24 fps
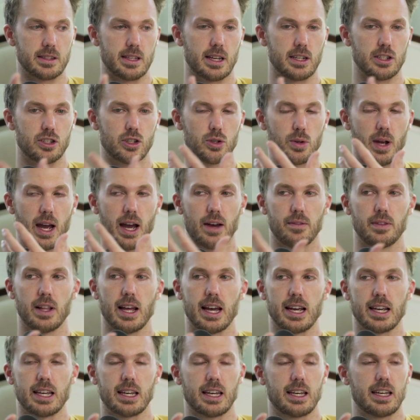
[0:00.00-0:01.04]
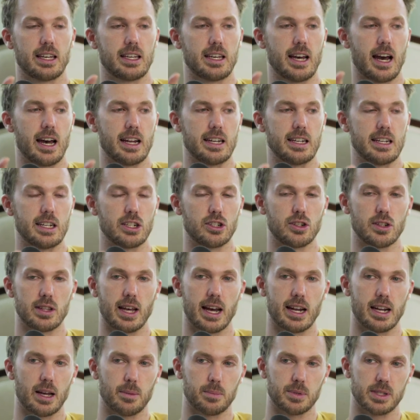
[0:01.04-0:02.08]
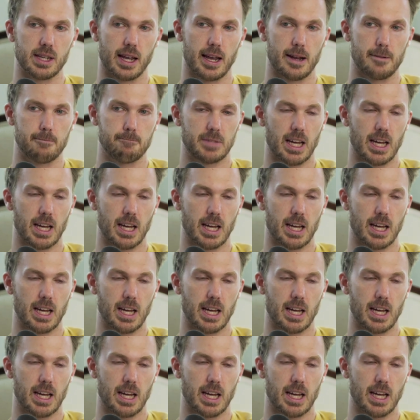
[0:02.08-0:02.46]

than to have like gotten into that upside.